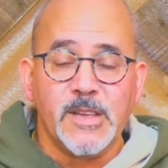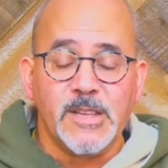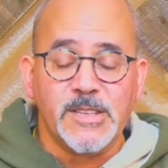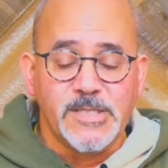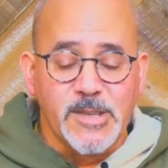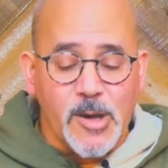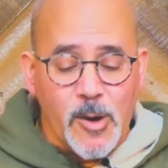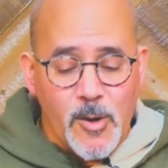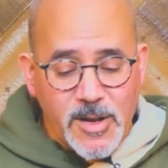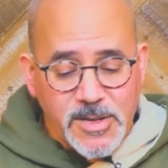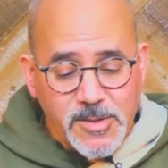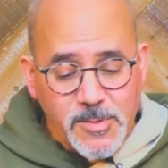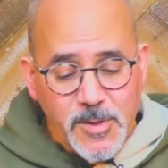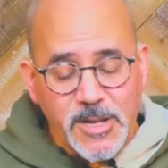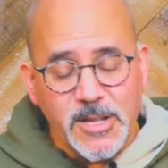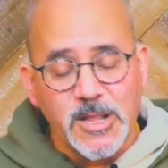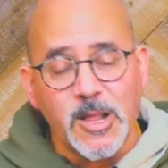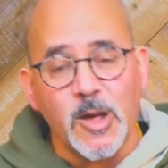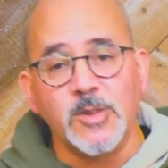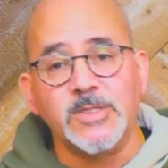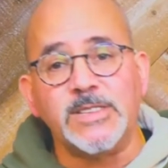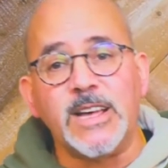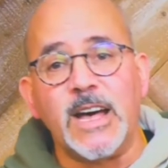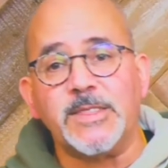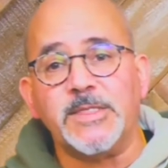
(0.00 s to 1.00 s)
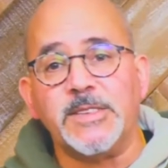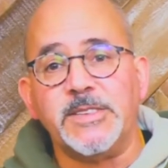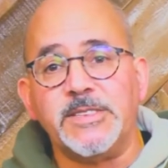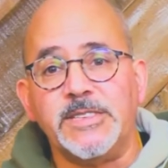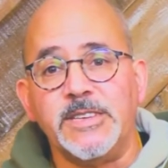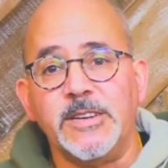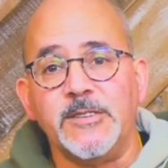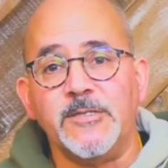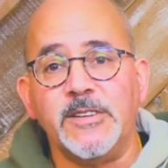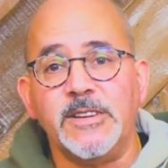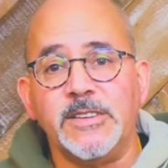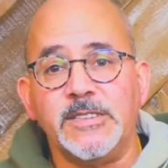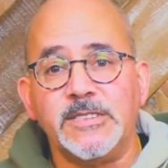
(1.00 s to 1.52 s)
So as we close out the
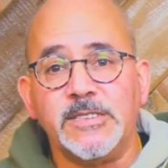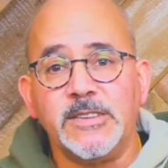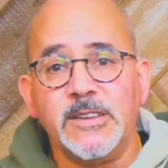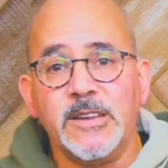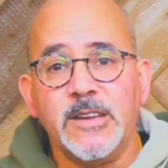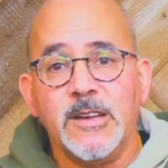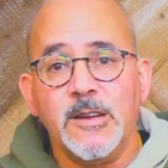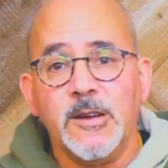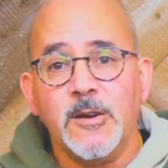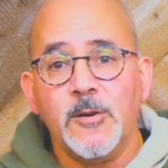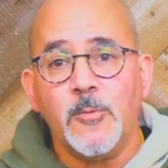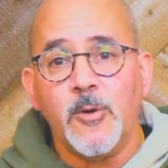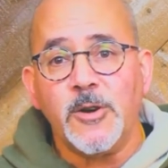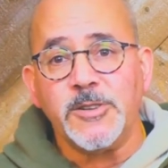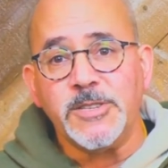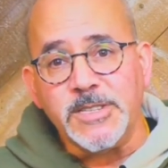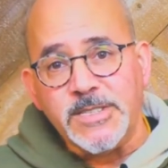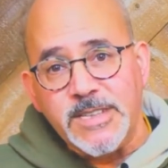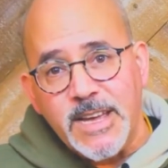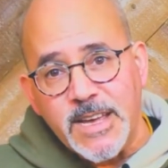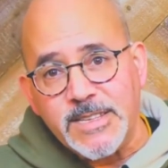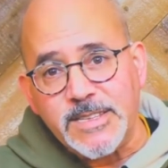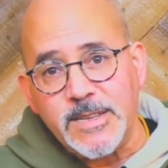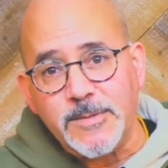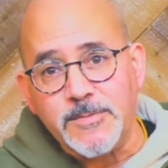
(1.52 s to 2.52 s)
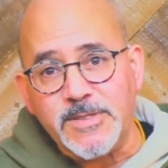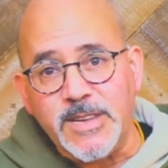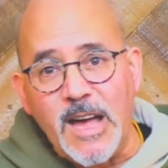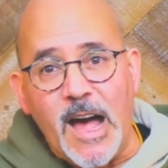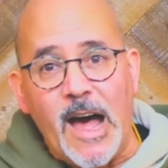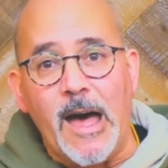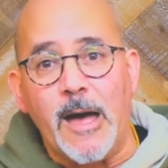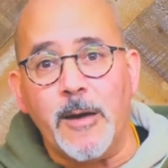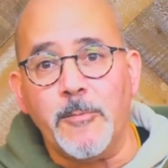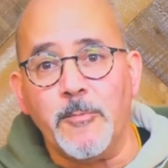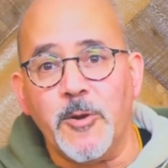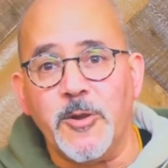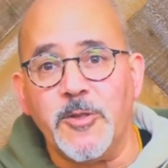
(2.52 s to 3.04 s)
series, why don't you take some
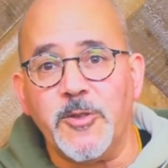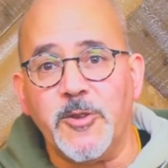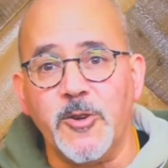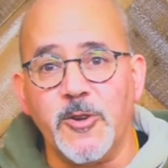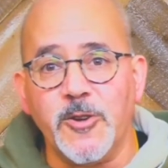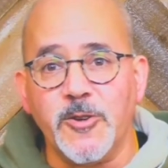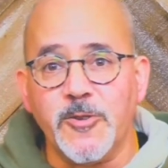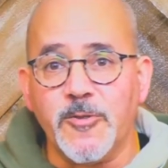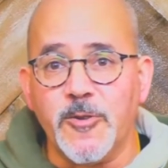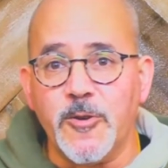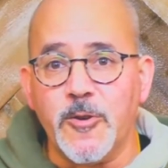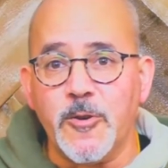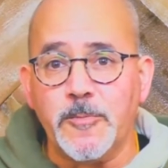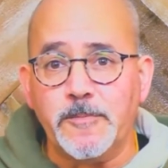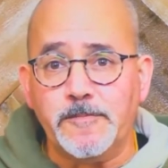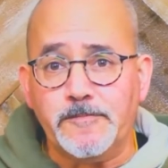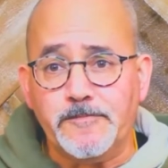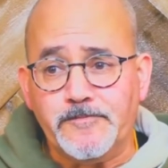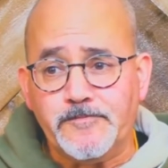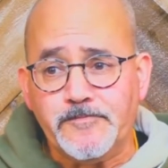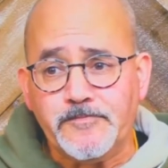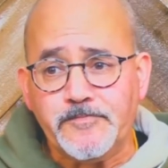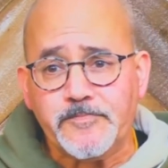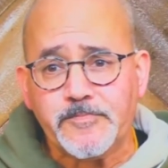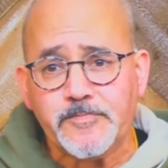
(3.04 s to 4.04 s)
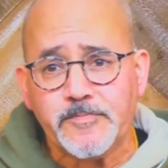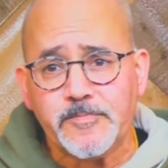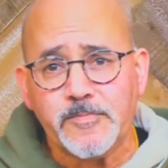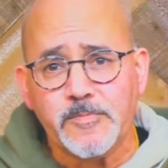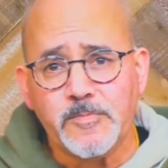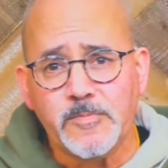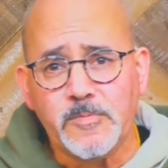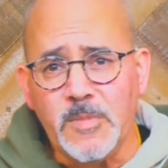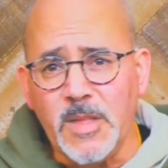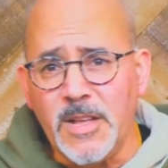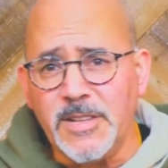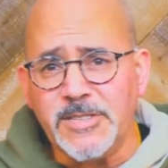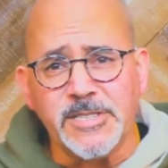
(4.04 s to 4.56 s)
time with your group
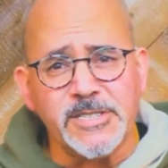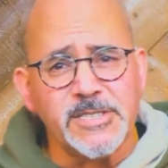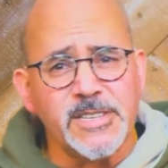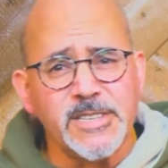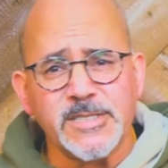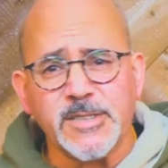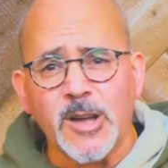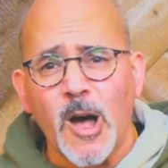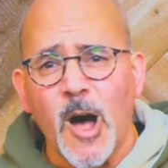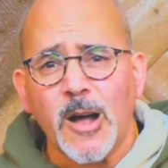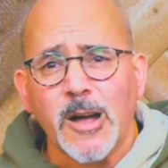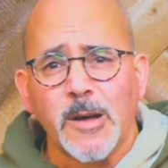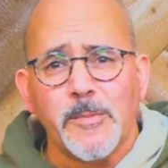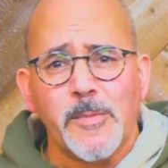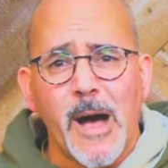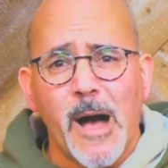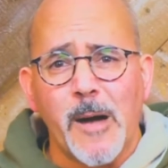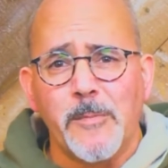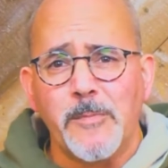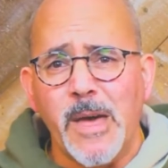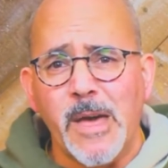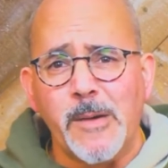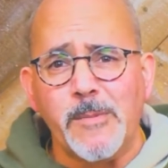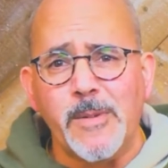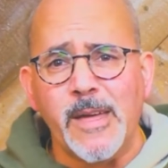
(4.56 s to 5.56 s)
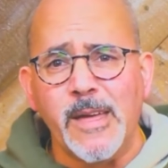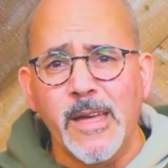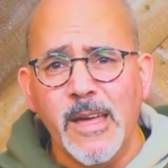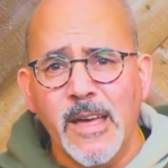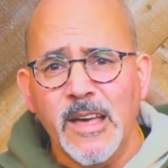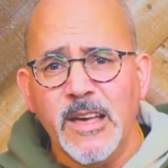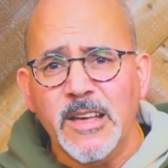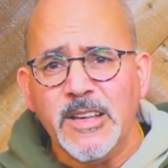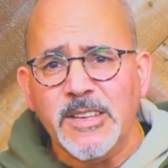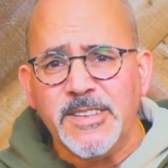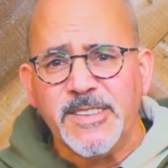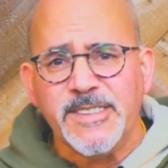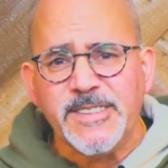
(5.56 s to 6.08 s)
to just talk about maybe
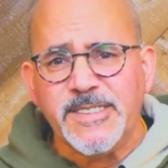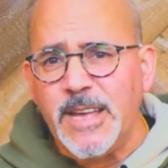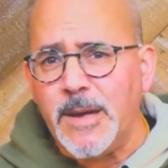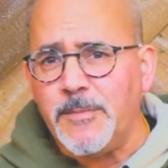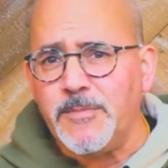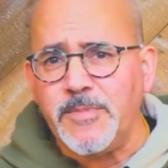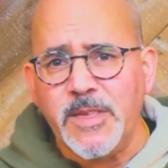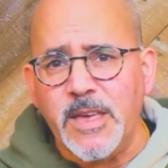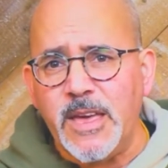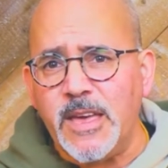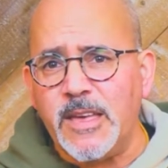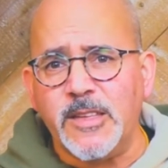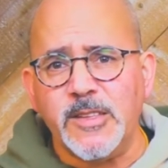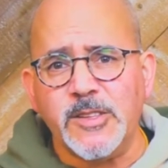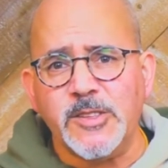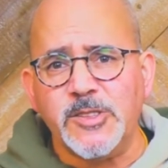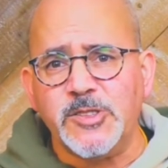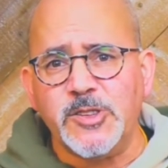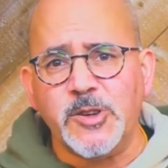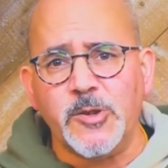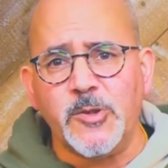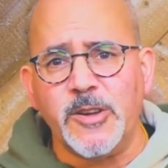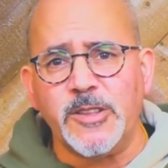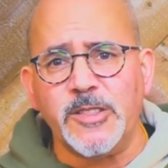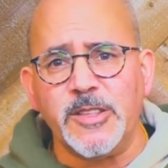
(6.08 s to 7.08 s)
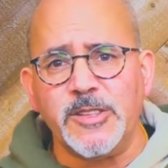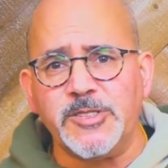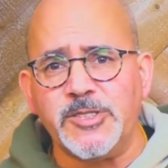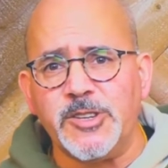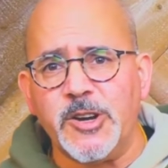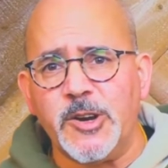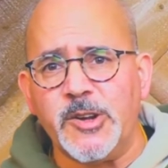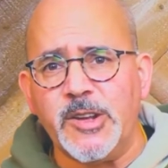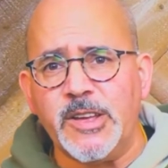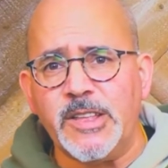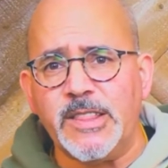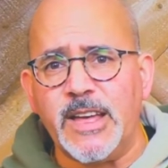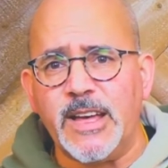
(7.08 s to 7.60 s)
something during the
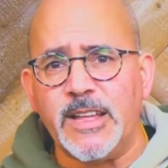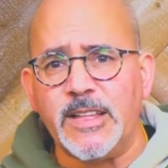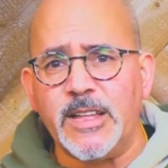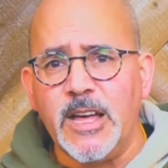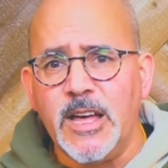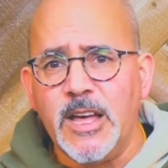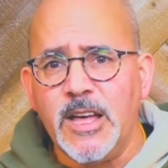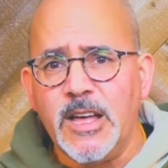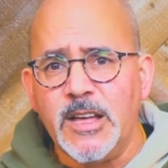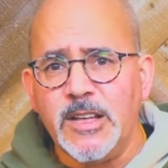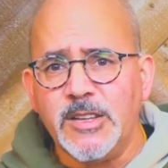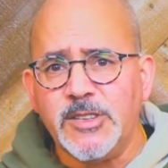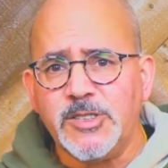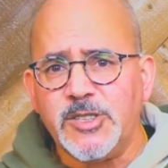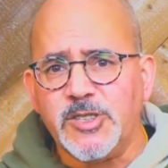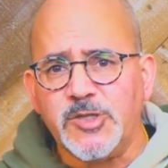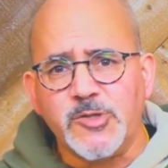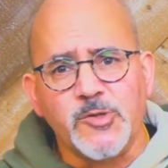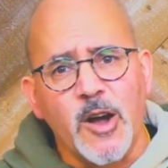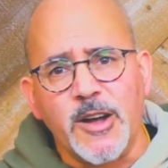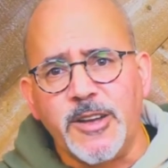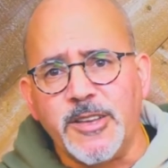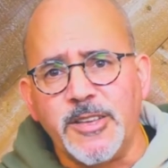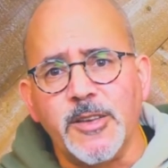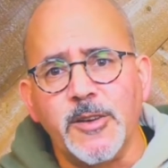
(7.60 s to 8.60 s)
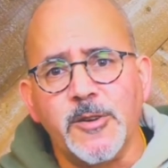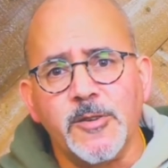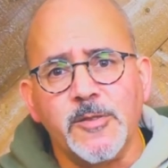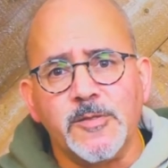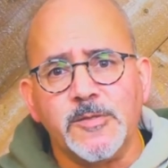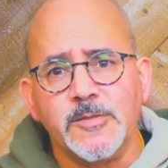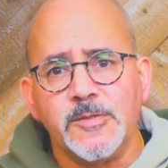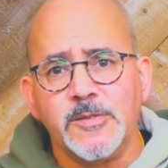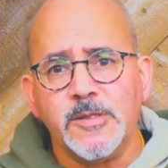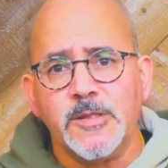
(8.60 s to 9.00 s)
journey that struck you.